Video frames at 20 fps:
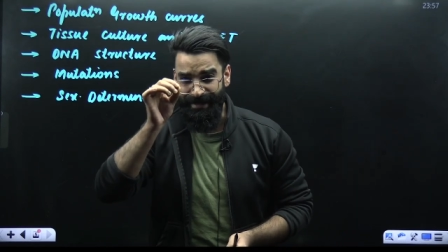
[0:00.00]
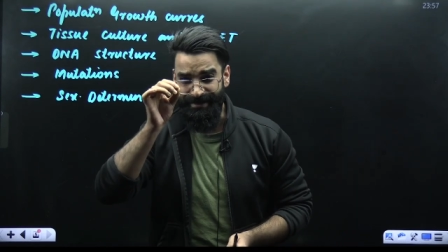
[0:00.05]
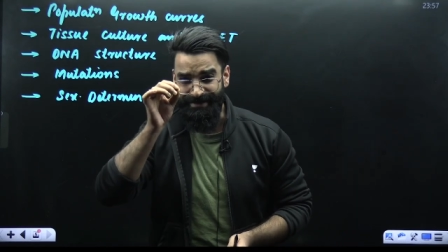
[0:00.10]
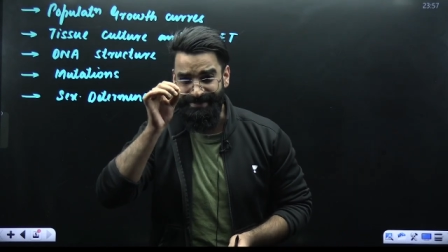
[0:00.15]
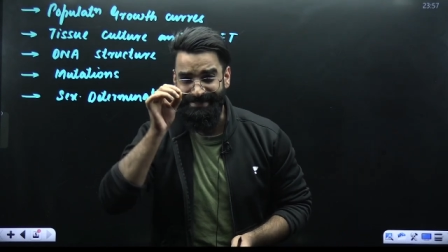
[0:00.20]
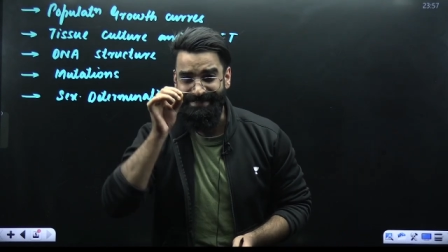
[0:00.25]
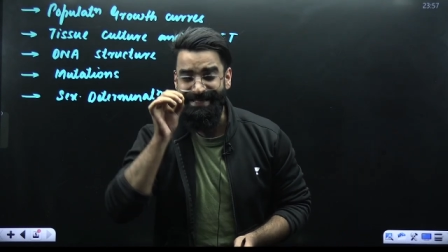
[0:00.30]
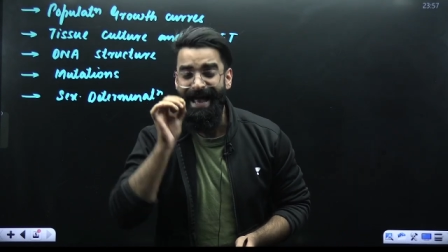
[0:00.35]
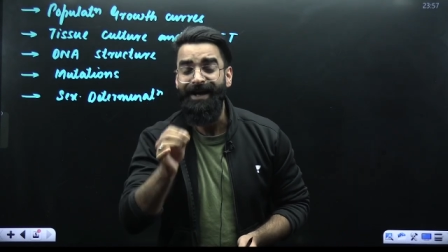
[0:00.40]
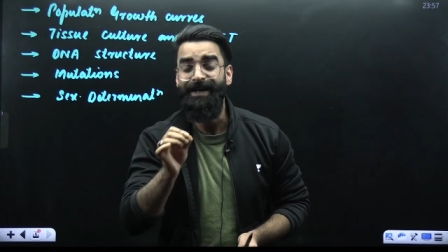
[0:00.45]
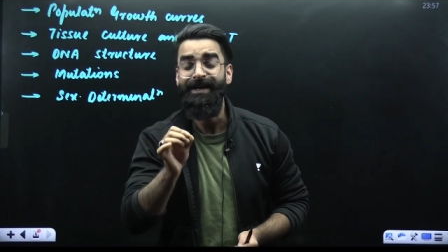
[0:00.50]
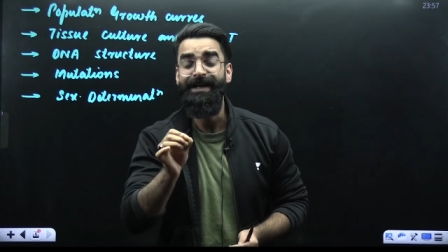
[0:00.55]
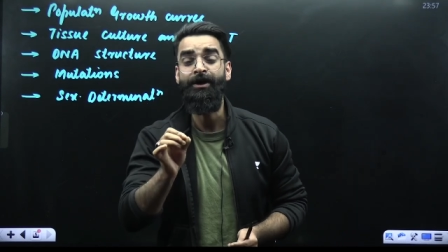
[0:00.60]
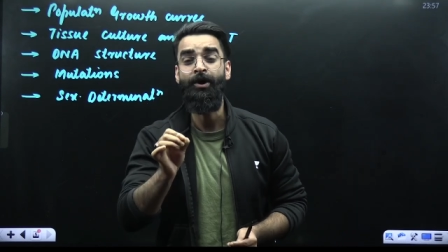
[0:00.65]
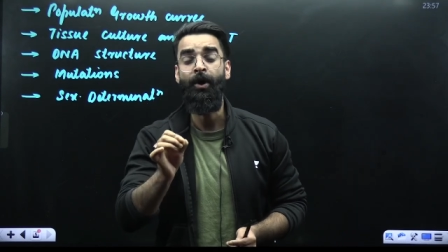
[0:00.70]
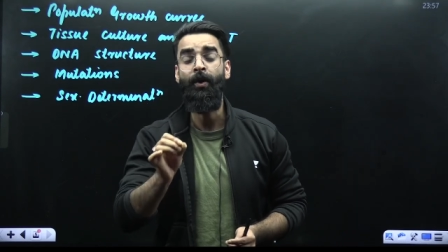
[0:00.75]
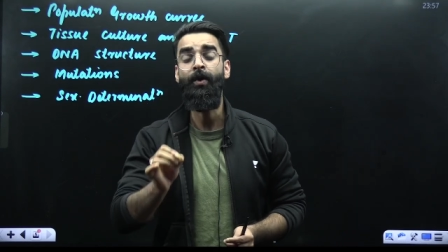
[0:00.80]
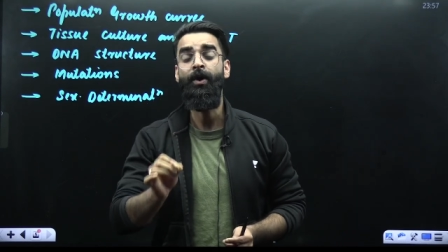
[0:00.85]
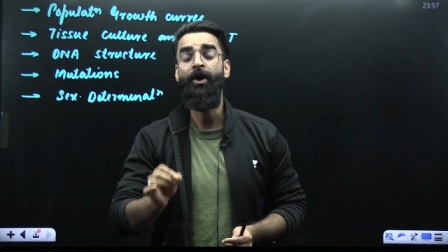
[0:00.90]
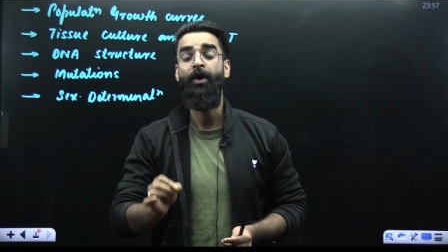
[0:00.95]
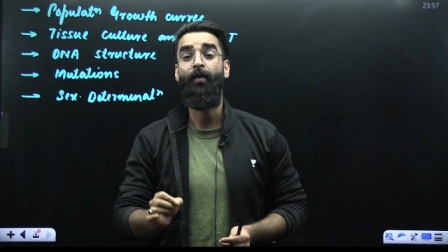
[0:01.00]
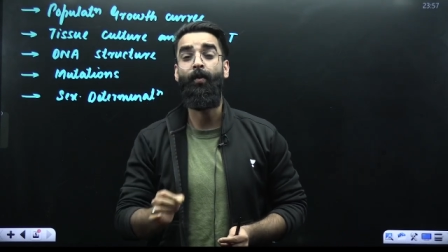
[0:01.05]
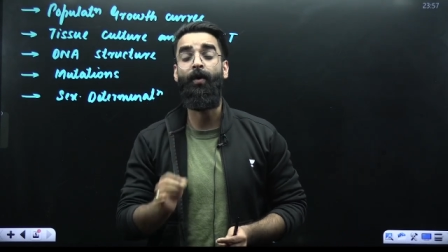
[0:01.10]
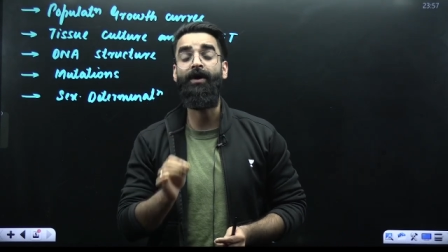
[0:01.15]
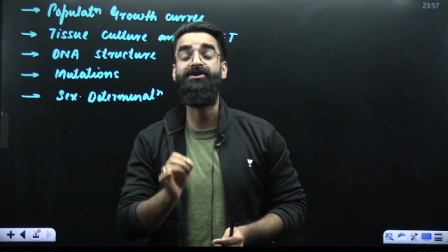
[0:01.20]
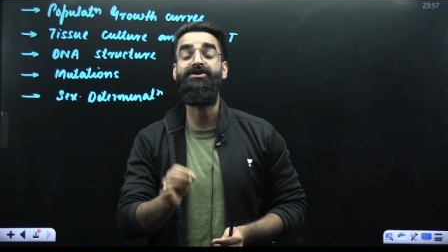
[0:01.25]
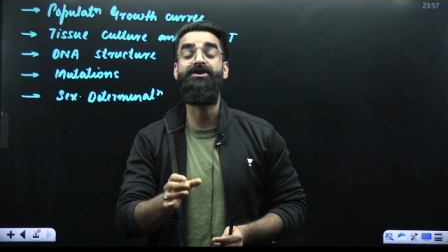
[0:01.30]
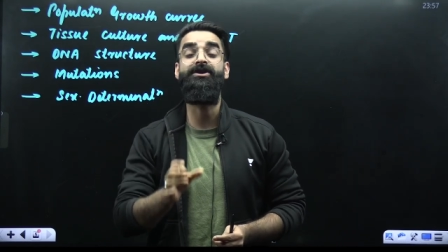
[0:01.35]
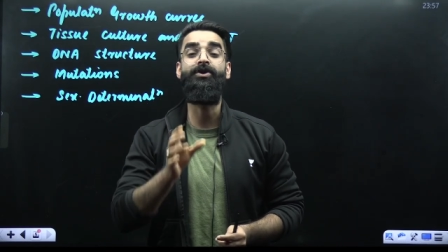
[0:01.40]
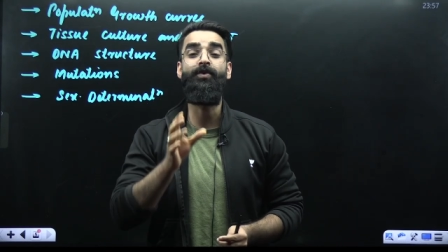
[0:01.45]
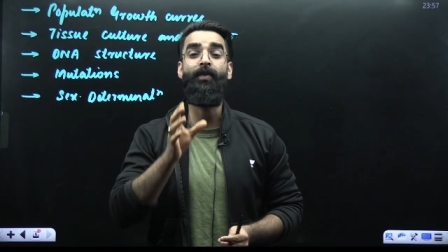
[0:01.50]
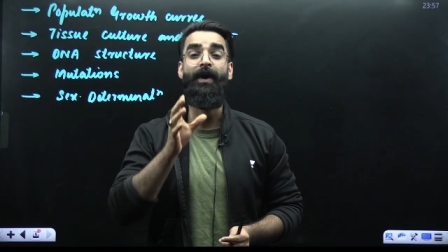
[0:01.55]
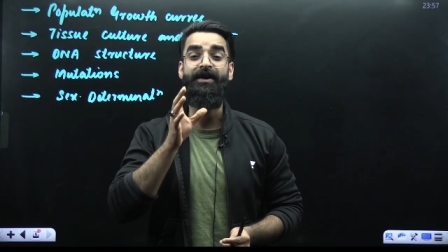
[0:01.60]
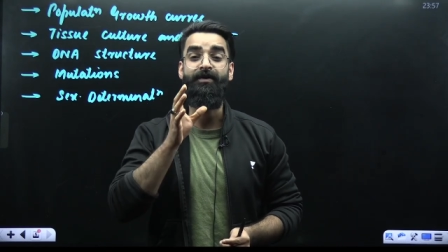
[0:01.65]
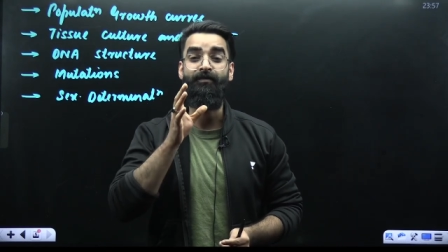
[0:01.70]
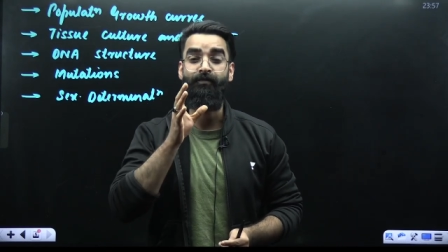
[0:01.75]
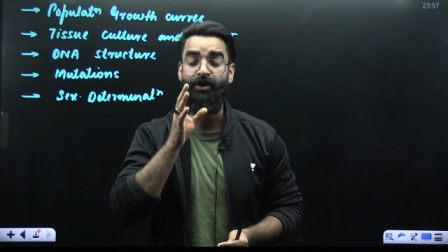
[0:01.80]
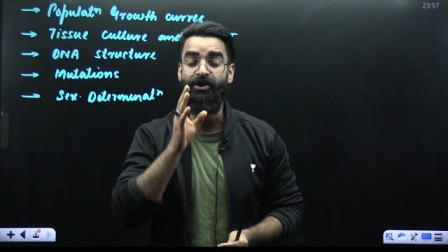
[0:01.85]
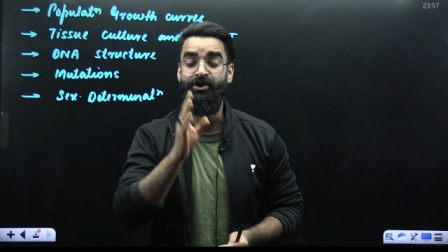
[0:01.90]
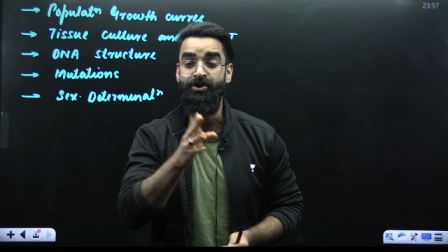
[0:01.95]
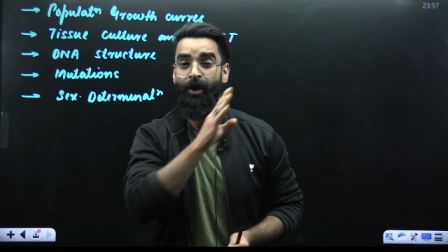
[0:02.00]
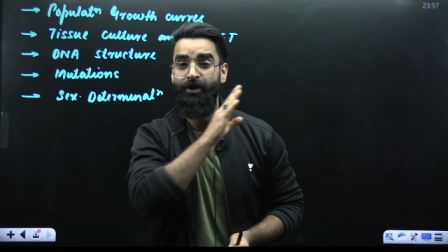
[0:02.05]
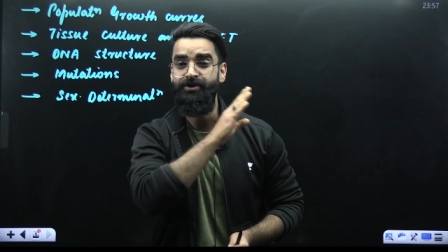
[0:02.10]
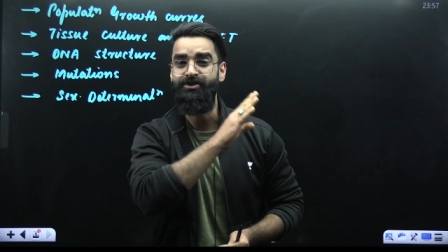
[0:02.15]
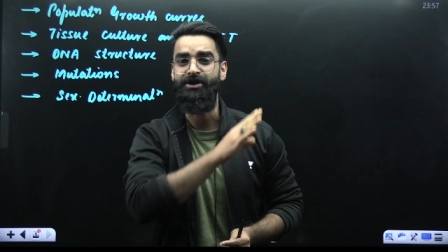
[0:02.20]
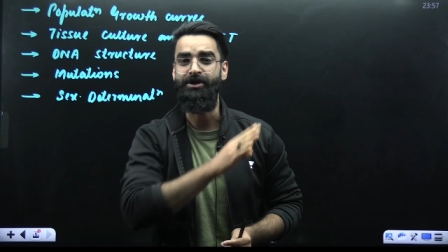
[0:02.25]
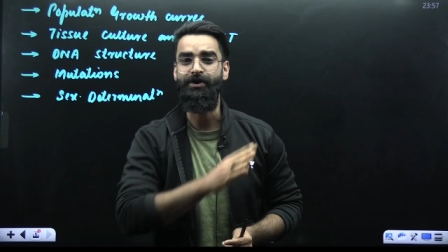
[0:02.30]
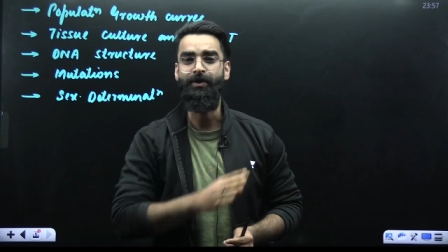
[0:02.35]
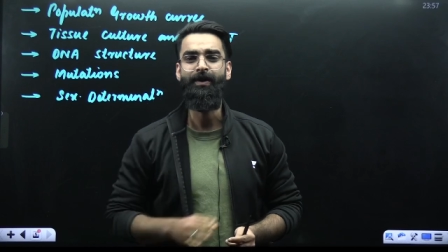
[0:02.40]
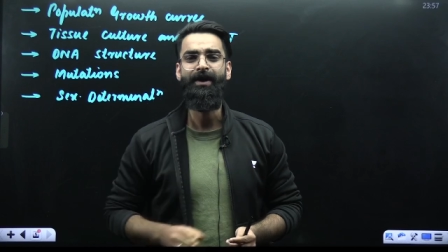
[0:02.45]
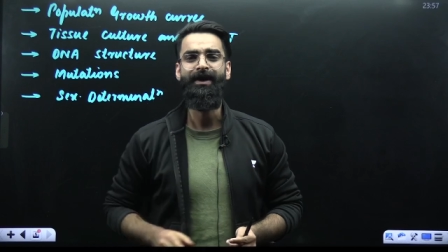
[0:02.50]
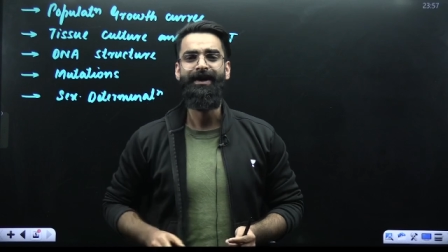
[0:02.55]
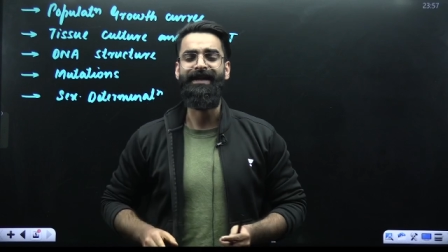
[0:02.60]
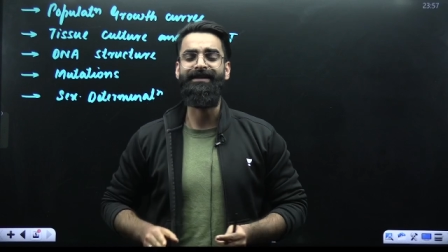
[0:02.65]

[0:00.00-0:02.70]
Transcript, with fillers: exactly know what to do and what not to do